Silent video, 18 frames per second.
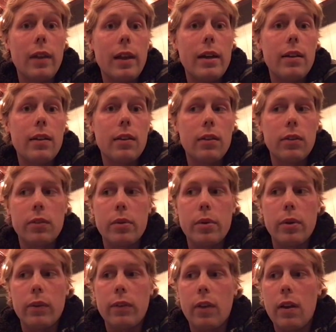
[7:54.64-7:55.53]
like
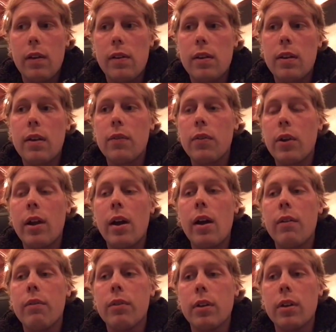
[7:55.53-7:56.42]
this course. I never
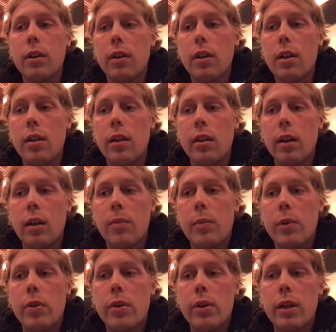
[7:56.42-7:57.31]
have, and
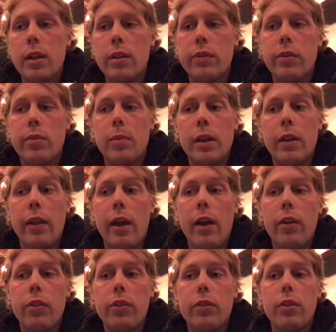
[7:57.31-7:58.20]
I'm going into my
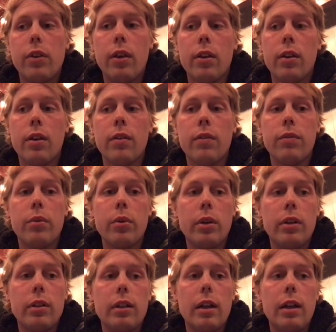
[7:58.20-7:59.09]
last
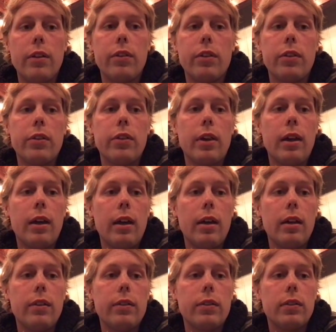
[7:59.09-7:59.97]
4 classes
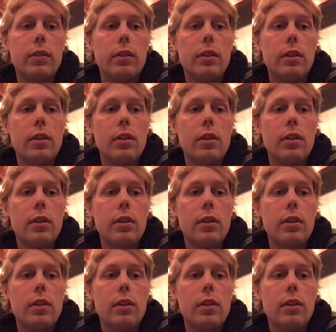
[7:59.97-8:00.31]
at